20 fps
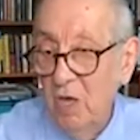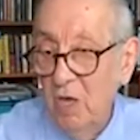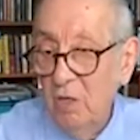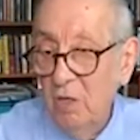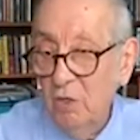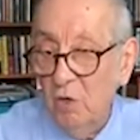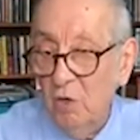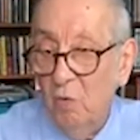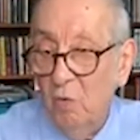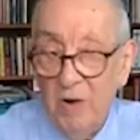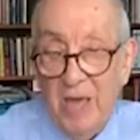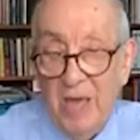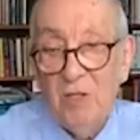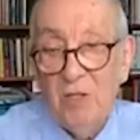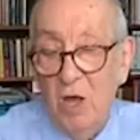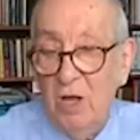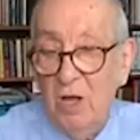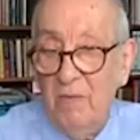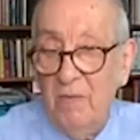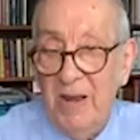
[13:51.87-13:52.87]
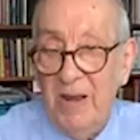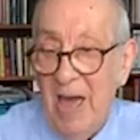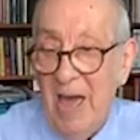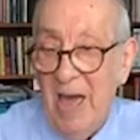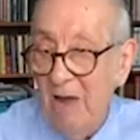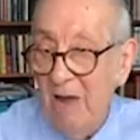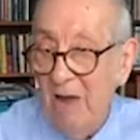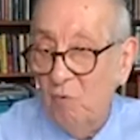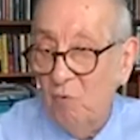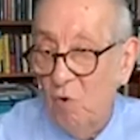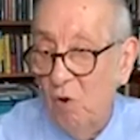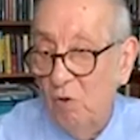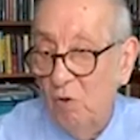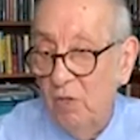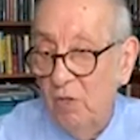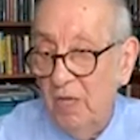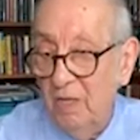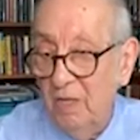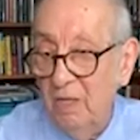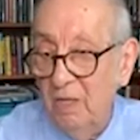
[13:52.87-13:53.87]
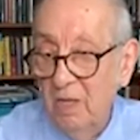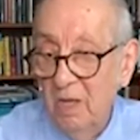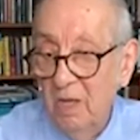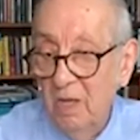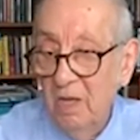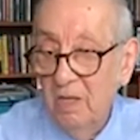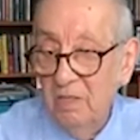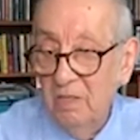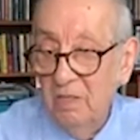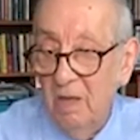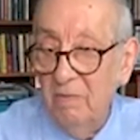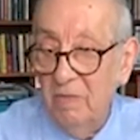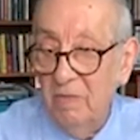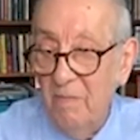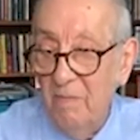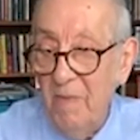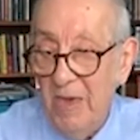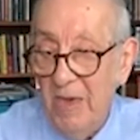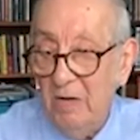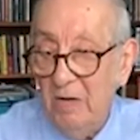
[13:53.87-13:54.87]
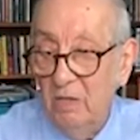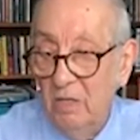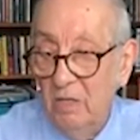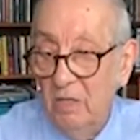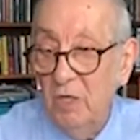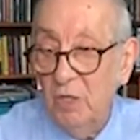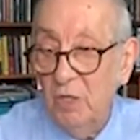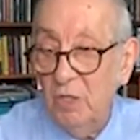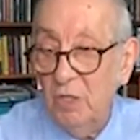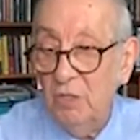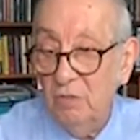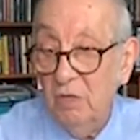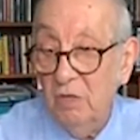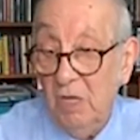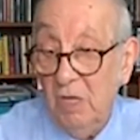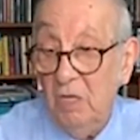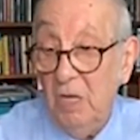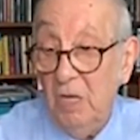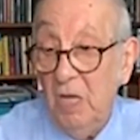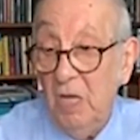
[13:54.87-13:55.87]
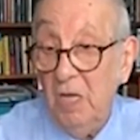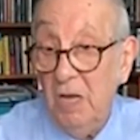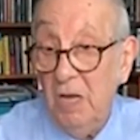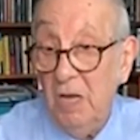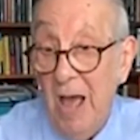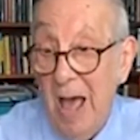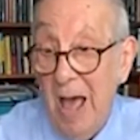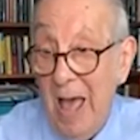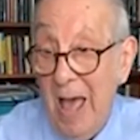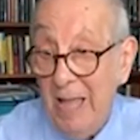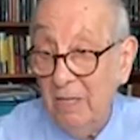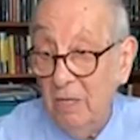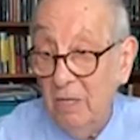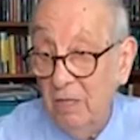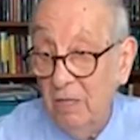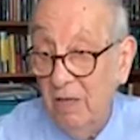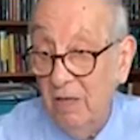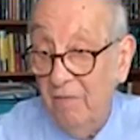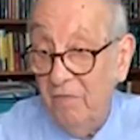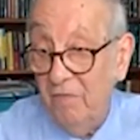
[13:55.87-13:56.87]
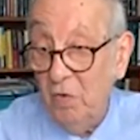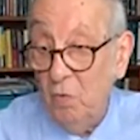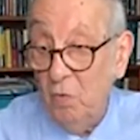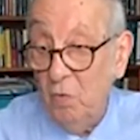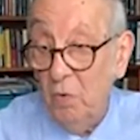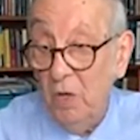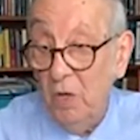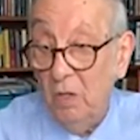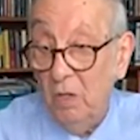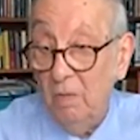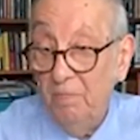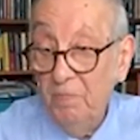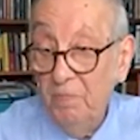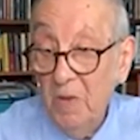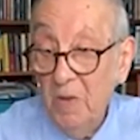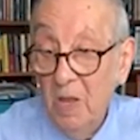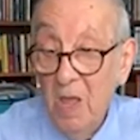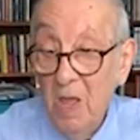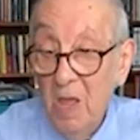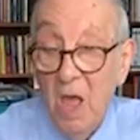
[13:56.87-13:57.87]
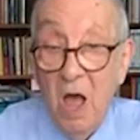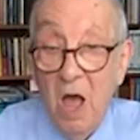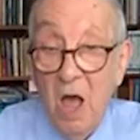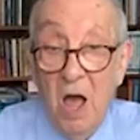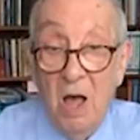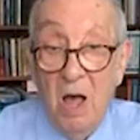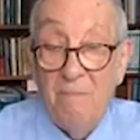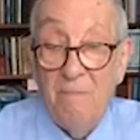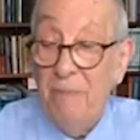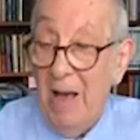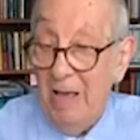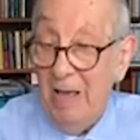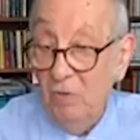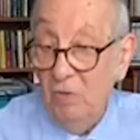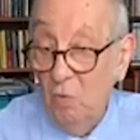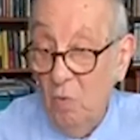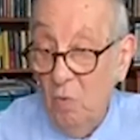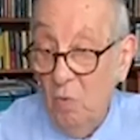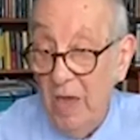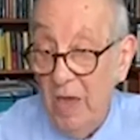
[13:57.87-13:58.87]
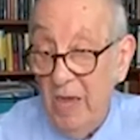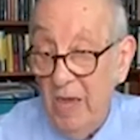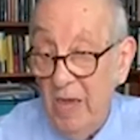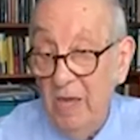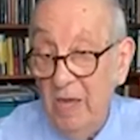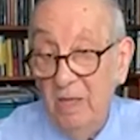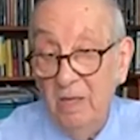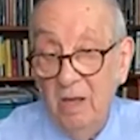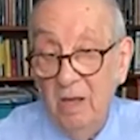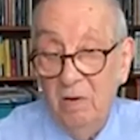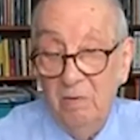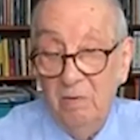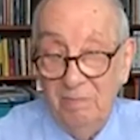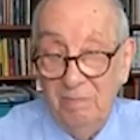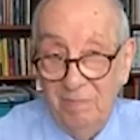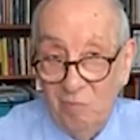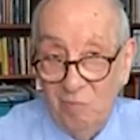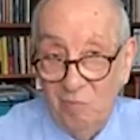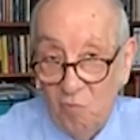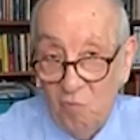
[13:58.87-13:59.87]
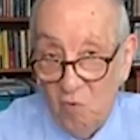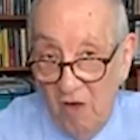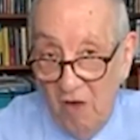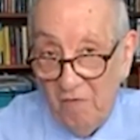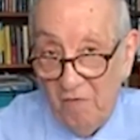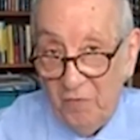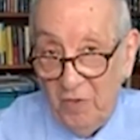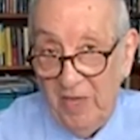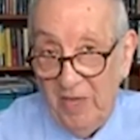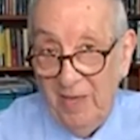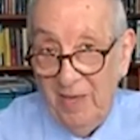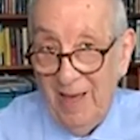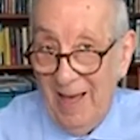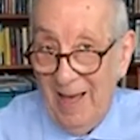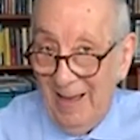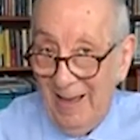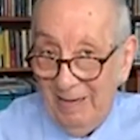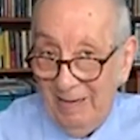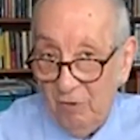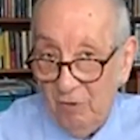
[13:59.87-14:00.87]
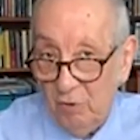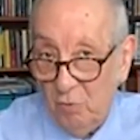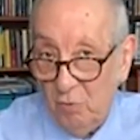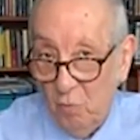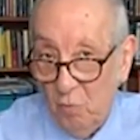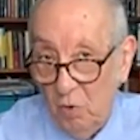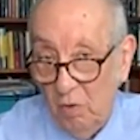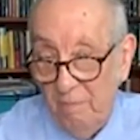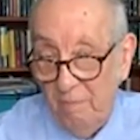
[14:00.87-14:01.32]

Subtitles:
So when I talk about hot rolling, the metal is indeed hot, if you will. By the way, roughly iron will